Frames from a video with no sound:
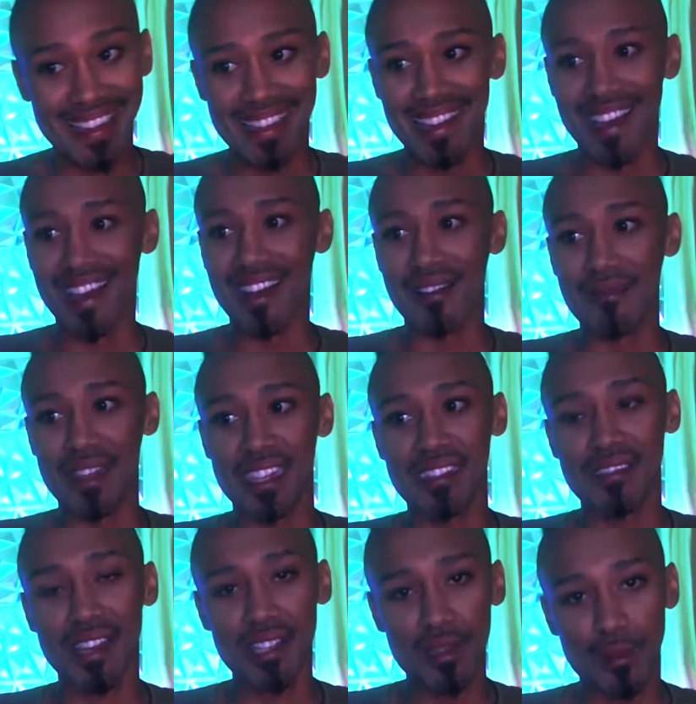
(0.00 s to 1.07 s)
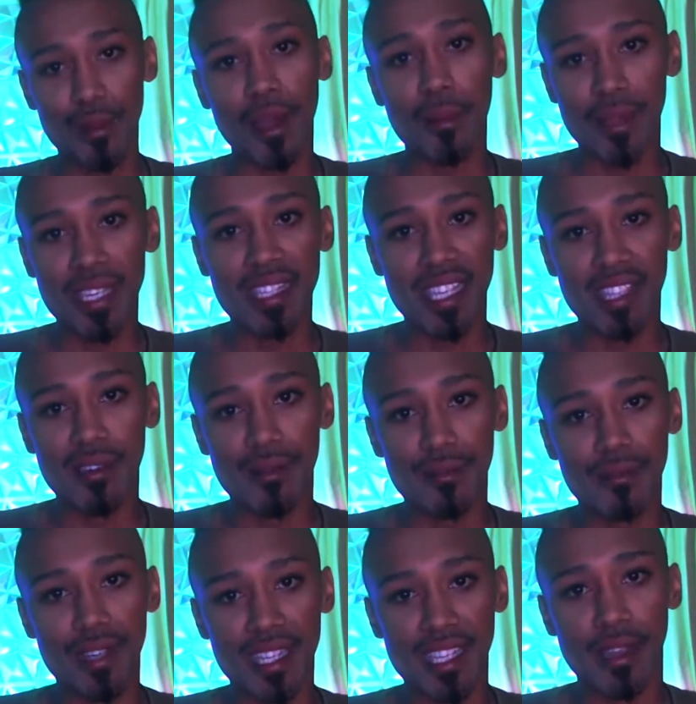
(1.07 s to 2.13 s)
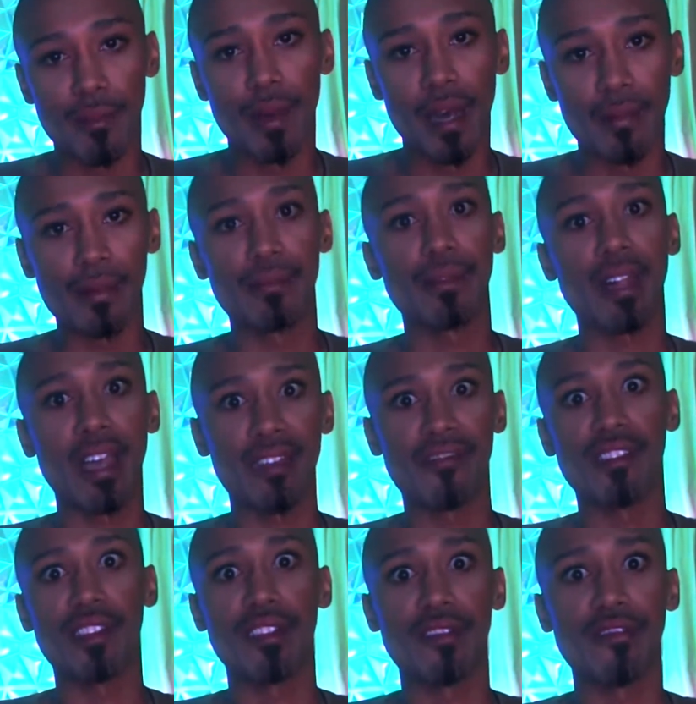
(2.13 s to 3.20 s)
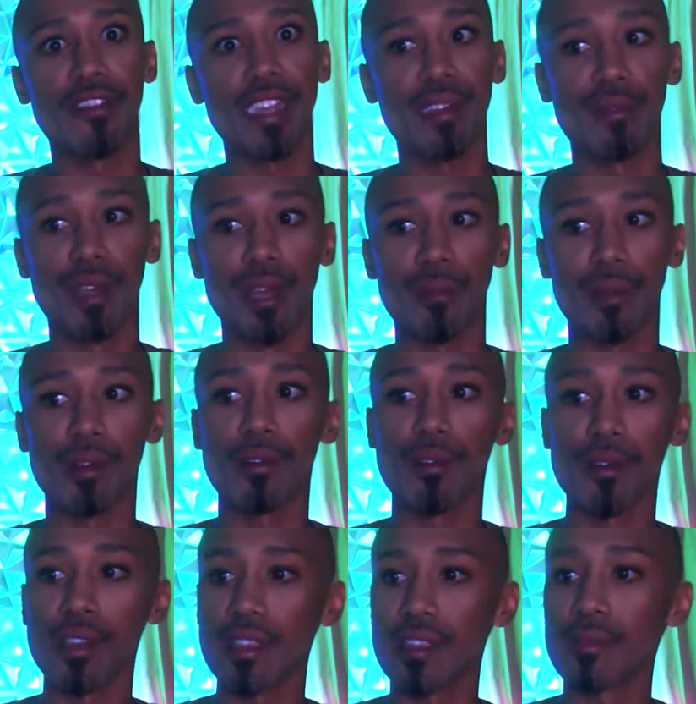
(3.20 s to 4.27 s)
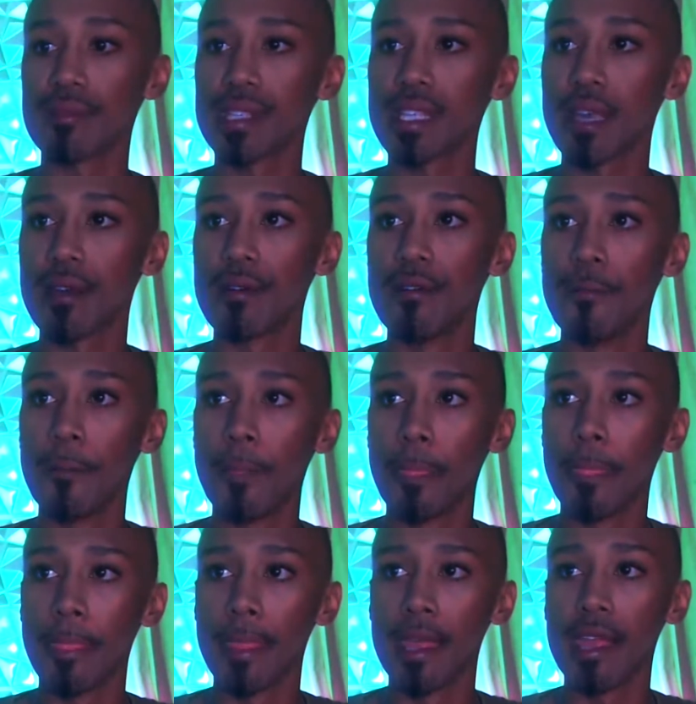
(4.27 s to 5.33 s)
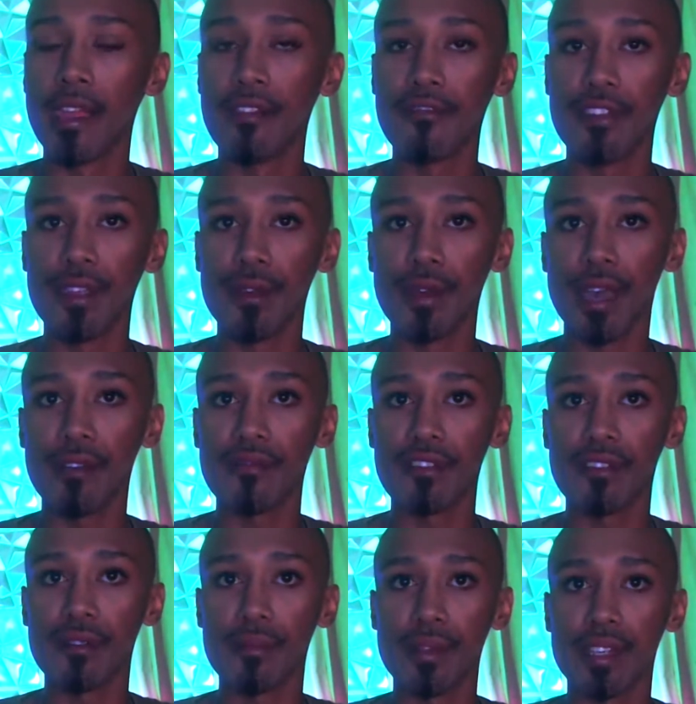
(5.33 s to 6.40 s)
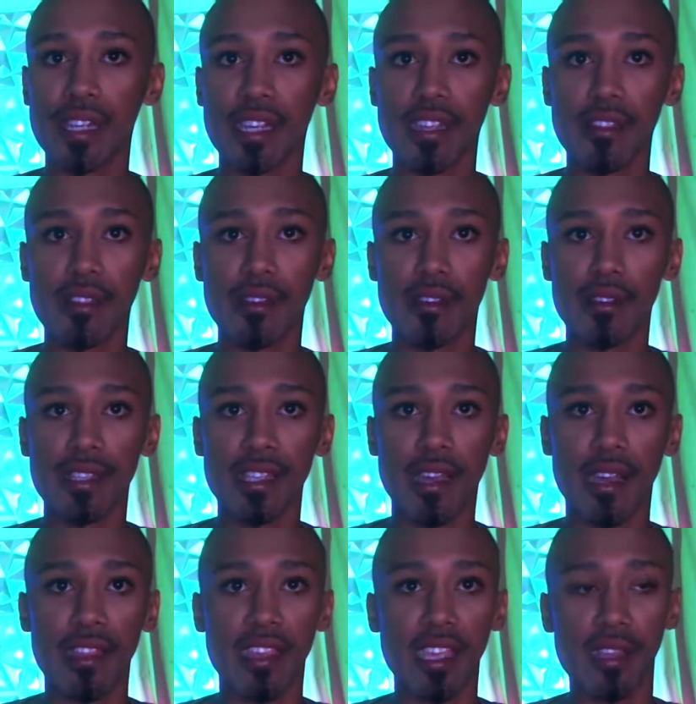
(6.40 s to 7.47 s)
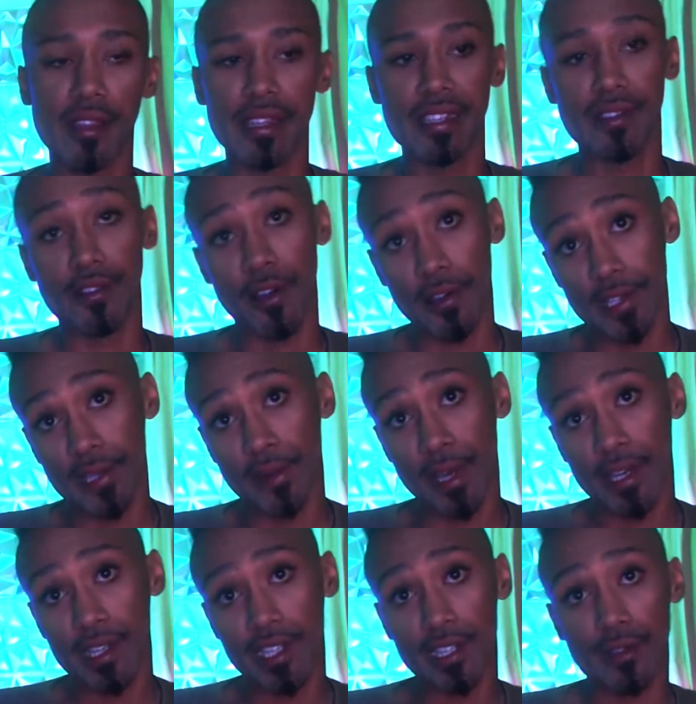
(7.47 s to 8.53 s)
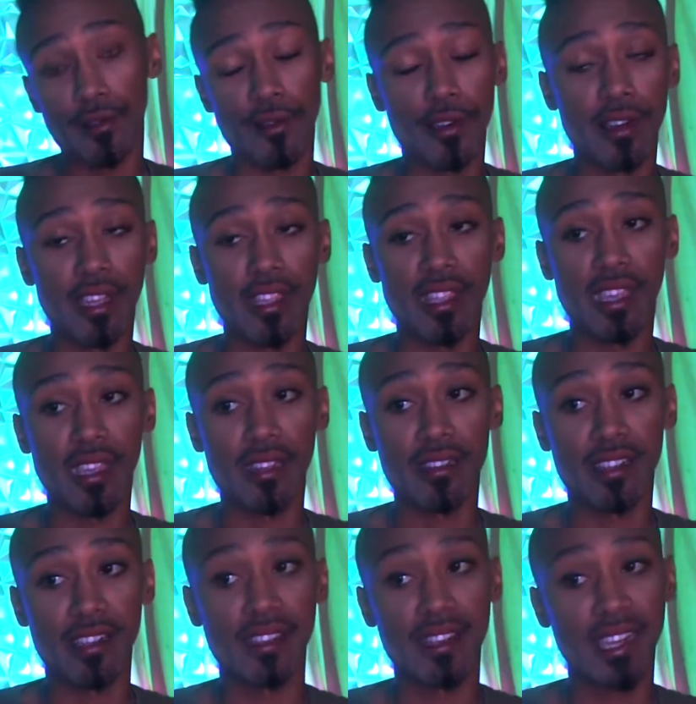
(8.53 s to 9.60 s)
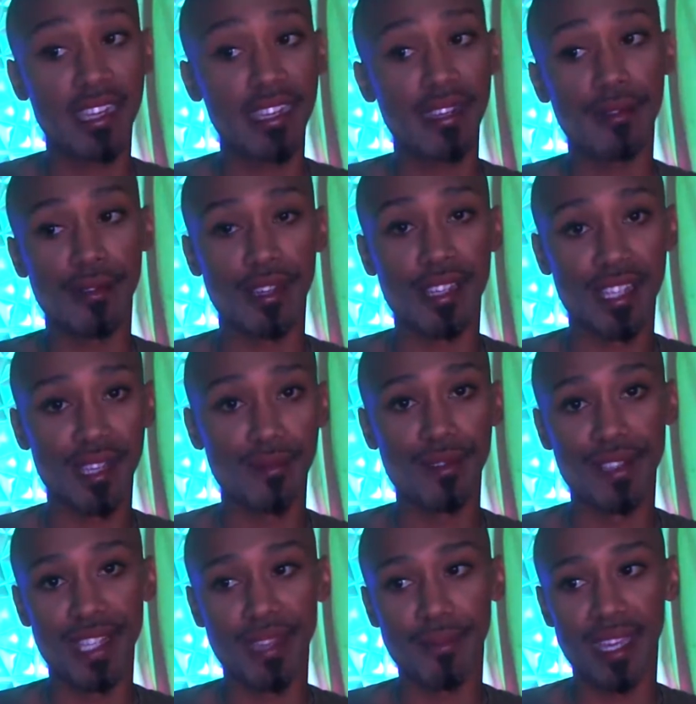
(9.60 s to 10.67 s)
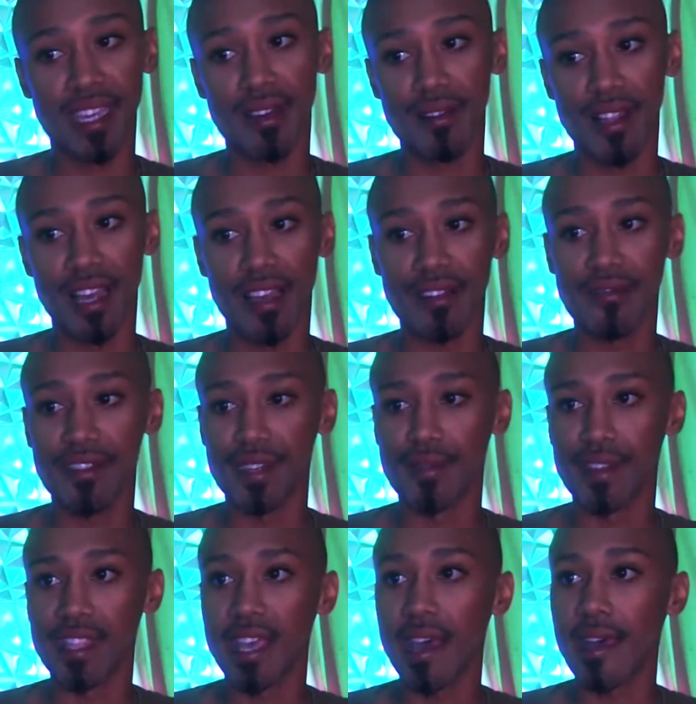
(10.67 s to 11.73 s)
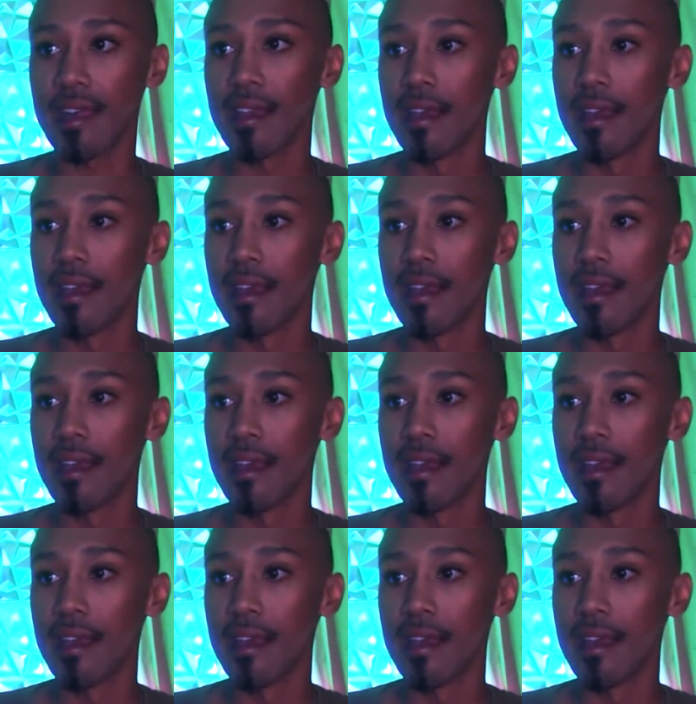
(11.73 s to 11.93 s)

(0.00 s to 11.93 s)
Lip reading: And you guys will probably see them because I'll pop up live on your feed when I'm recording them. So if you have a particular sign that you like to cross watch or anything, just stay tuned because you will see me go live doing that.